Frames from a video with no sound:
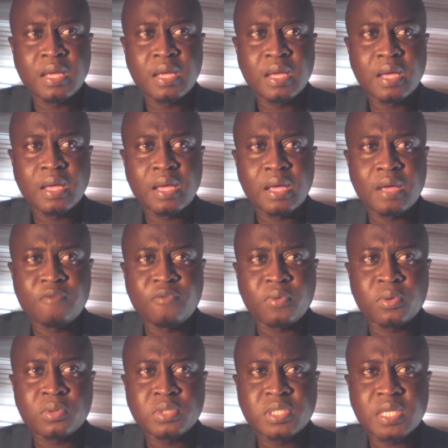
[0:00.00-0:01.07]
and for
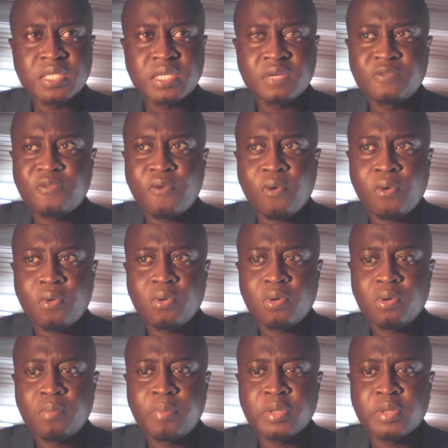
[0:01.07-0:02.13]
searching for
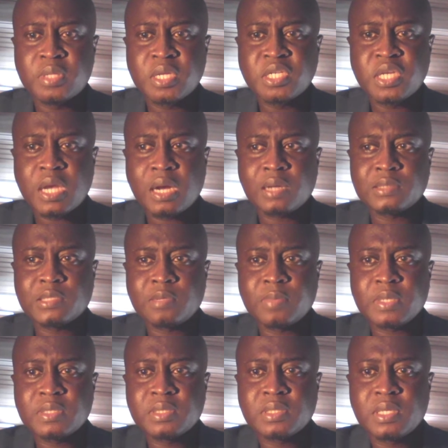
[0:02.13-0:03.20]
potential
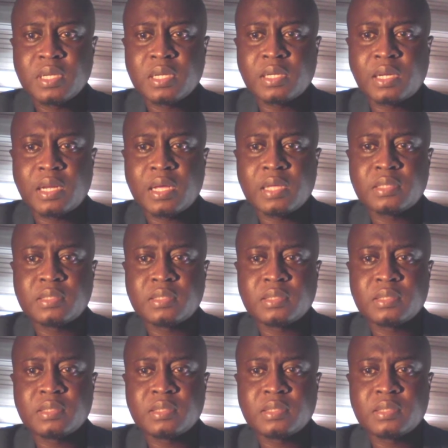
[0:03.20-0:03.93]
customers and clients.